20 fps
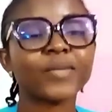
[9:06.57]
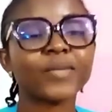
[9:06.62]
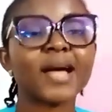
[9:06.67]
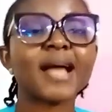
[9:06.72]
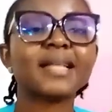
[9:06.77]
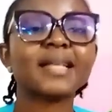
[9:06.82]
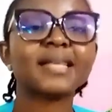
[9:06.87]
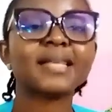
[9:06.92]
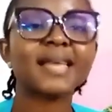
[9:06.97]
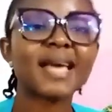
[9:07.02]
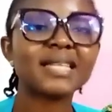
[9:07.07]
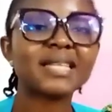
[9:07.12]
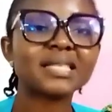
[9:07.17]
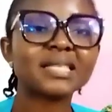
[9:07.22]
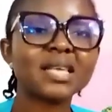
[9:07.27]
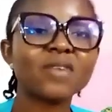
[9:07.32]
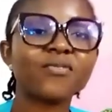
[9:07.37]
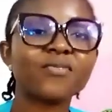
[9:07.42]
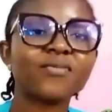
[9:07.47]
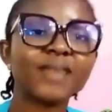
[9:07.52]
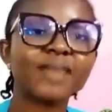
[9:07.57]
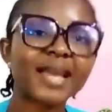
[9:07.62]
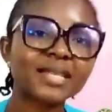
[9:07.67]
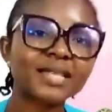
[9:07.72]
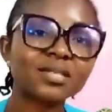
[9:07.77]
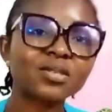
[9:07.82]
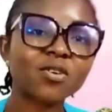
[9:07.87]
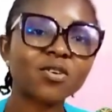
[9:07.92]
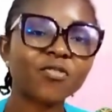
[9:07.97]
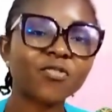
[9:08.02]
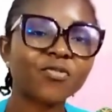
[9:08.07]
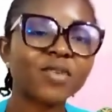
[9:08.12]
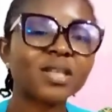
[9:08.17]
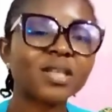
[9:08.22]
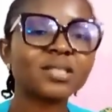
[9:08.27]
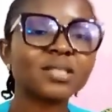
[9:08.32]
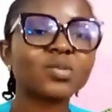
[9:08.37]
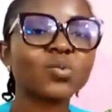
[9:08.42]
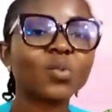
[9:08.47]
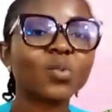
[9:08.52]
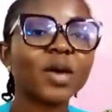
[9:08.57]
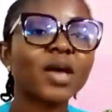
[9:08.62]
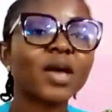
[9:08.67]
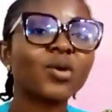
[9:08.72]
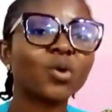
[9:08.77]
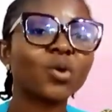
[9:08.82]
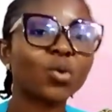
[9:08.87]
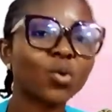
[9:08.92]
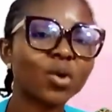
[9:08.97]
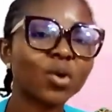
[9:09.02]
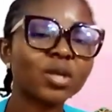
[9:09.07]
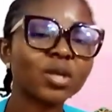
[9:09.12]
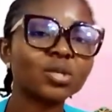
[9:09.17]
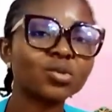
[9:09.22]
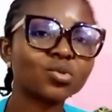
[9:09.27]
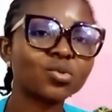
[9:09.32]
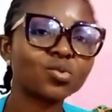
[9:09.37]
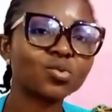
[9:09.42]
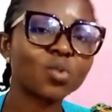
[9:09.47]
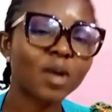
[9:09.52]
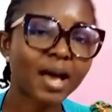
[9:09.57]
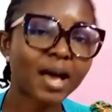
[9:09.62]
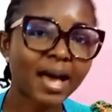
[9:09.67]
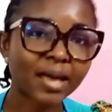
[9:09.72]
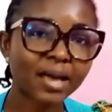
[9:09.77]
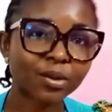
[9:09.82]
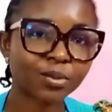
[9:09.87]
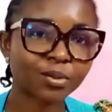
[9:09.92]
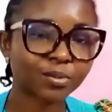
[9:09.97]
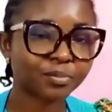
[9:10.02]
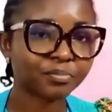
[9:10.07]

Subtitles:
and get a flat surface where you're going to iron.